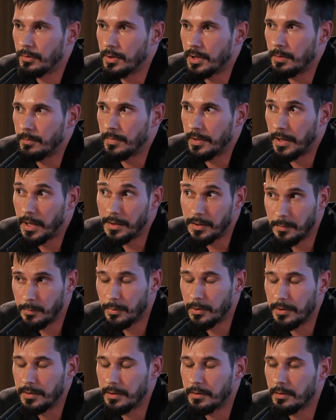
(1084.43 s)
program by other
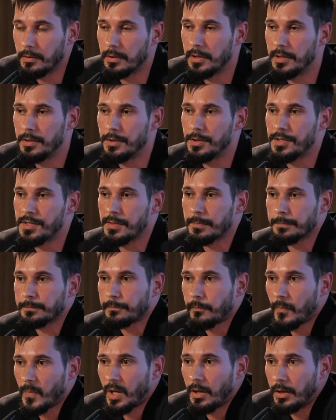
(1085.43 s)
political leaders.
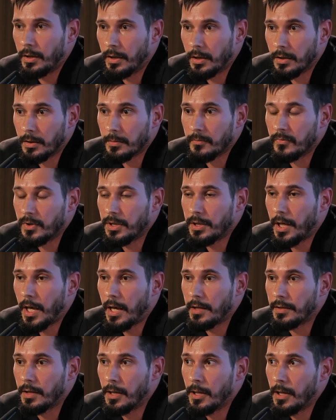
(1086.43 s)
We
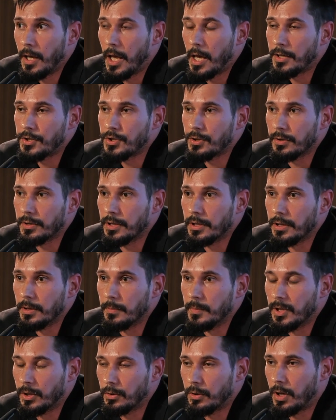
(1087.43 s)
had actually
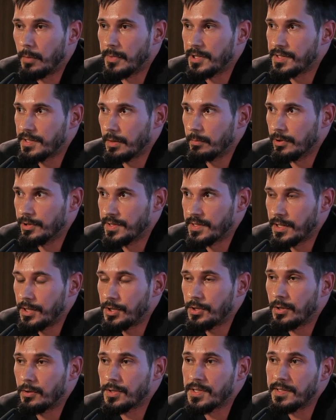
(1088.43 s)
economic
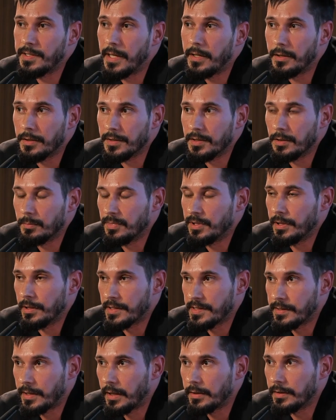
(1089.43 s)
stabilization, austerity being
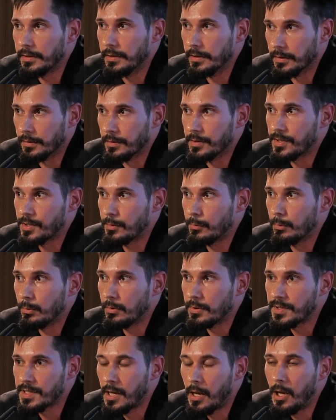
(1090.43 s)
studied in the
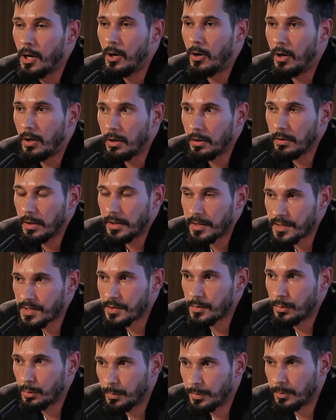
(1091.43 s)
schools, all
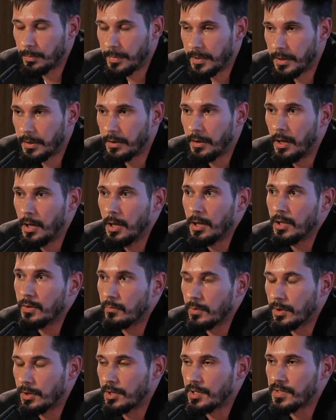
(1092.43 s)
as to prepare the
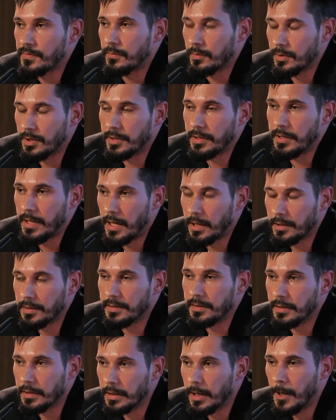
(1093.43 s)
workers for the
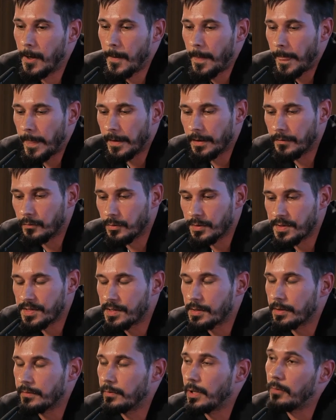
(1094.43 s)
reality that
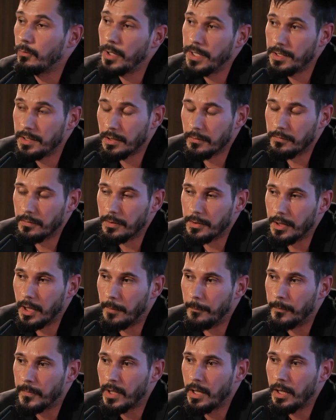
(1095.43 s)
was awaiting for
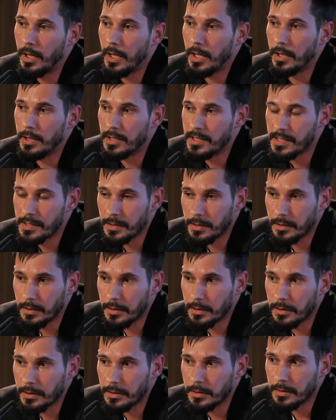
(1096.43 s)
them. And it's
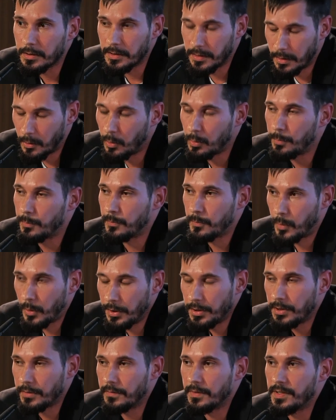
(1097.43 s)
the whole
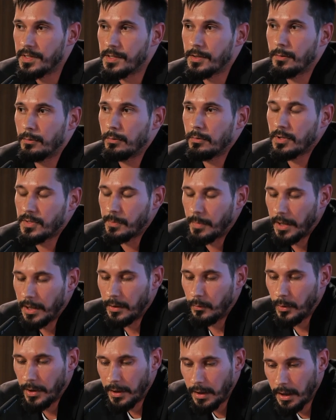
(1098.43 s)
point of these schools, by
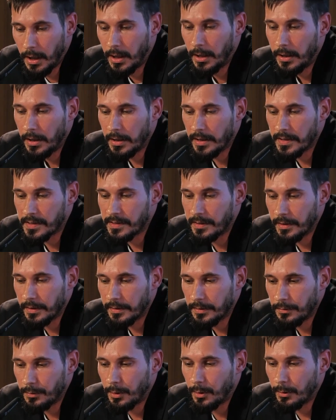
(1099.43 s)
the way, is that
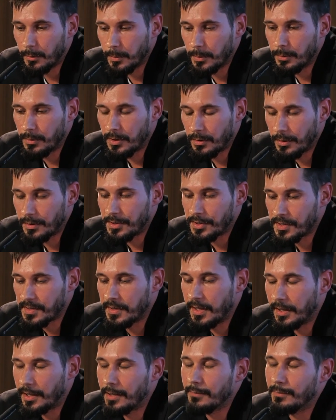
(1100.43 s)
you cannot just
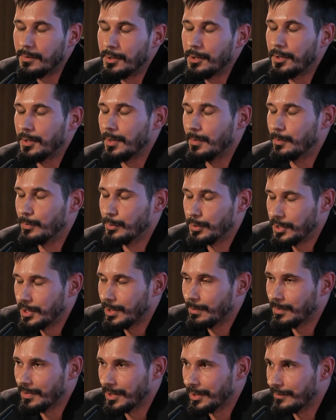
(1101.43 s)
take a worker and put
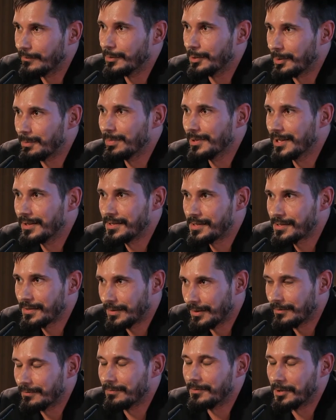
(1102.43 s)
him in a workplace,
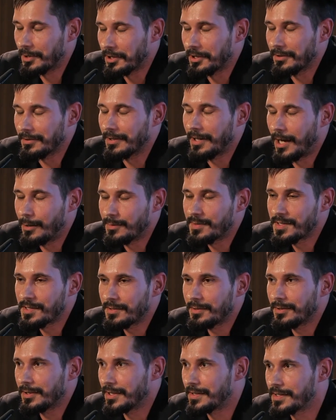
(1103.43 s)
in a work
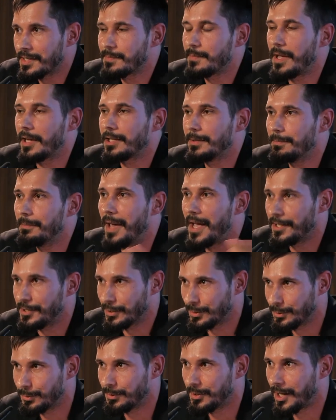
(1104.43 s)
council, and expect
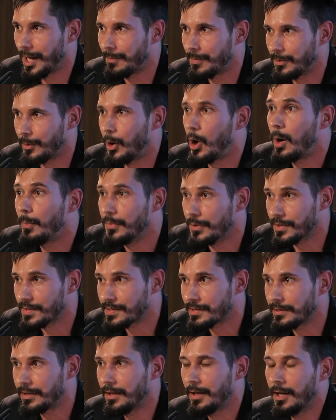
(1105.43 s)
magic to happen.
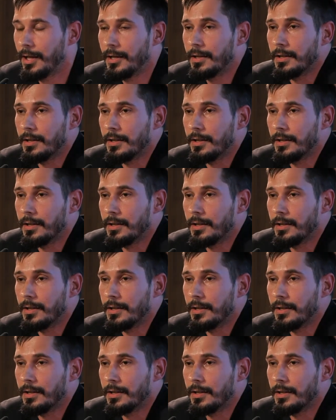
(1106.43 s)
Obviously,